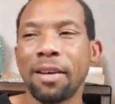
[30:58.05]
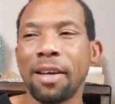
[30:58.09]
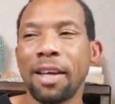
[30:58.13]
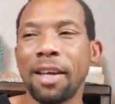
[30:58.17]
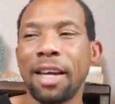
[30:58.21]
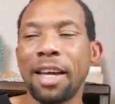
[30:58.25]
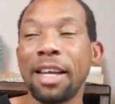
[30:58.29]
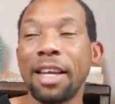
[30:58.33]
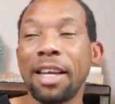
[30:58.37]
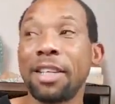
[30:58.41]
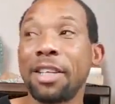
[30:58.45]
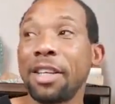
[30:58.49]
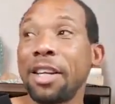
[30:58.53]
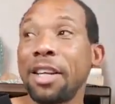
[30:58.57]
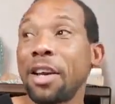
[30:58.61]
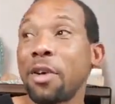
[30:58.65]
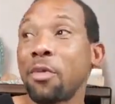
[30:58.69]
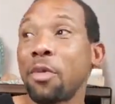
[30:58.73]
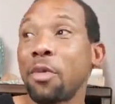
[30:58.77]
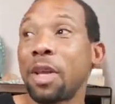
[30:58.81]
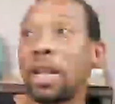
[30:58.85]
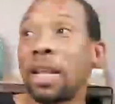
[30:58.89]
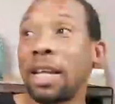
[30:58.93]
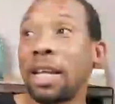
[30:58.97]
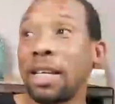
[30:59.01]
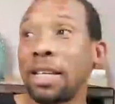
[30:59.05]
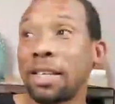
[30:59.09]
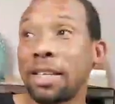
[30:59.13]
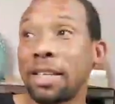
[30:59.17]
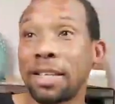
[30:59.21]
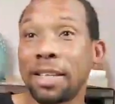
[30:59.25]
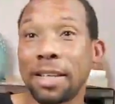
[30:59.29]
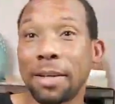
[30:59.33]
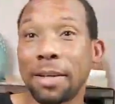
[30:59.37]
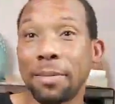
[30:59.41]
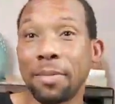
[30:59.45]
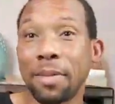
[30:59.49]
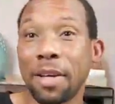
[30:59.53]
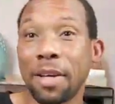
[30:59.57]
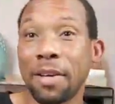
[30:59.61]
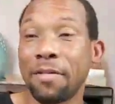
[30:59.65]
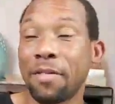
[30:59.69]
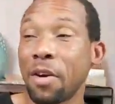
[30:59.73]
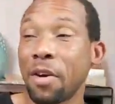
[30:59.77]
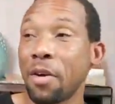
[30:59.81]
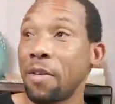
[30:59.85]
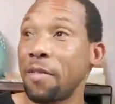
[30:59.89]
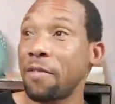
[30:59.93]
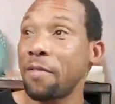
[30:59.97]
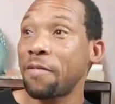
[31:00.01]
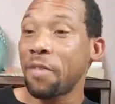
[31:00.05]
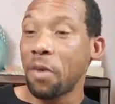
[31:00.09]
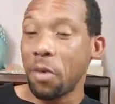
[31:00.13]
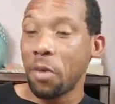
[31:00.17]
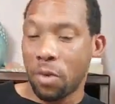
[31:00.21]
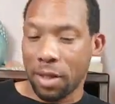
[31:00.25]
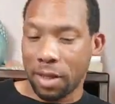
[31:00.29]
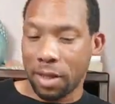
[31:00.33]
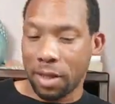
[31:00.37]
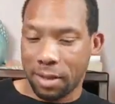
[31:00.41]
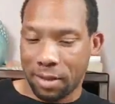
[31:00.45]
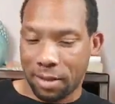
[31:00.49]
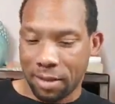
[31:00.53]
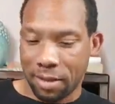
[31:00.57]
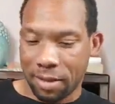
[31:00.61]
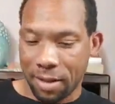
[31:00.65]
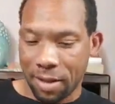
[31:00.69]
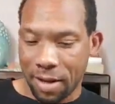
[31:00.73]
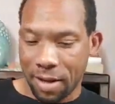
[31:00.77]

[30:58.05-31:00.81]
into their relationship. They're very focused